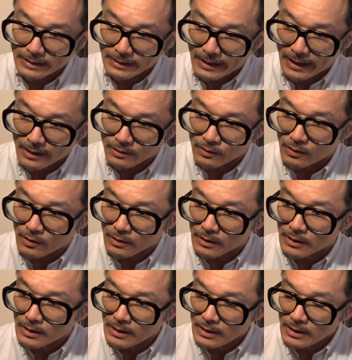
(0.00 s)
catalog
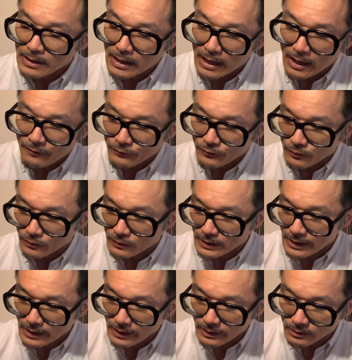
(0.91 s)
after
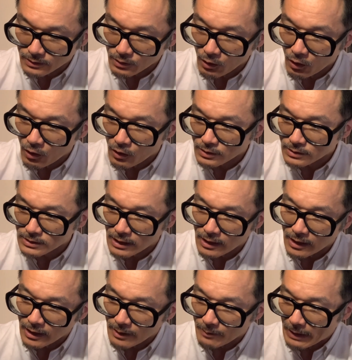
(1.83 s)
a long
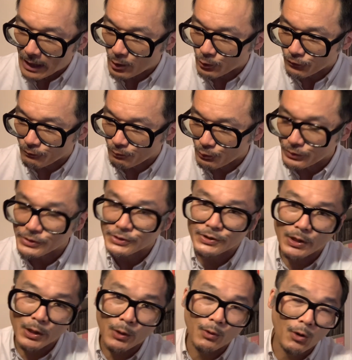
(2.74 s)
time out of print
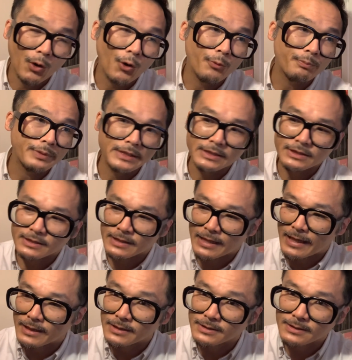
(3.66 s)
OOP
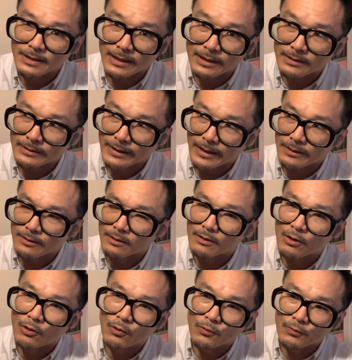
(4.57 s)
status, that
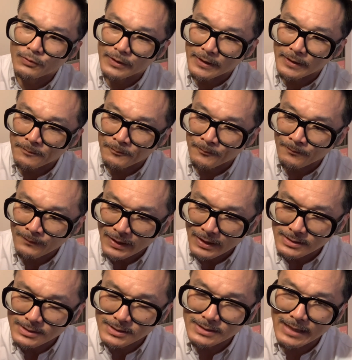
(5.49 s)
lonely,
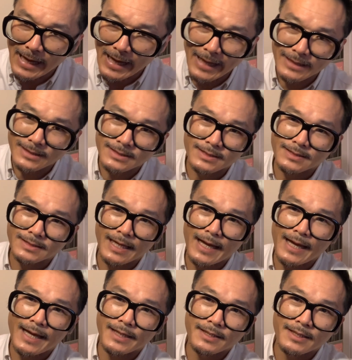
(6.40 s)
sad
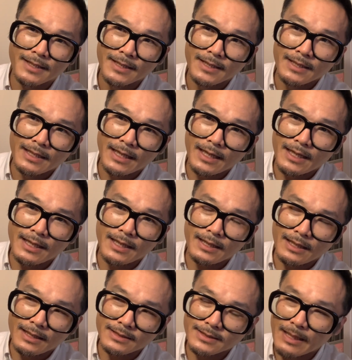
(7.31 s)

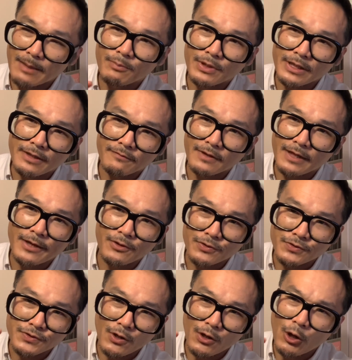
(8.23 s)
assembly of
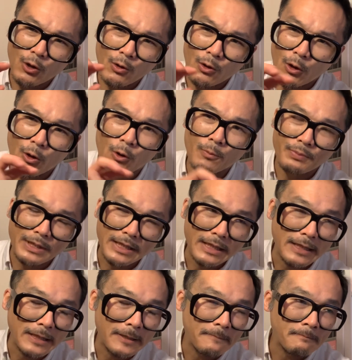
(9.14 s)
letters,
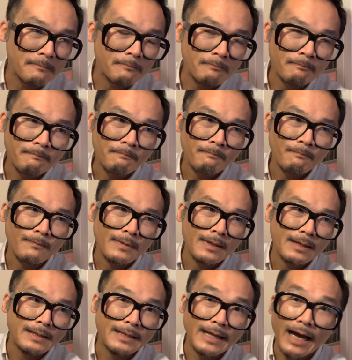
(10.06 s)
OOP.
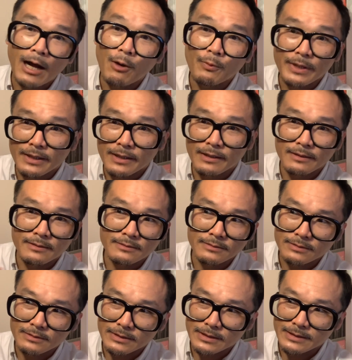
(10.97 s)
Now we can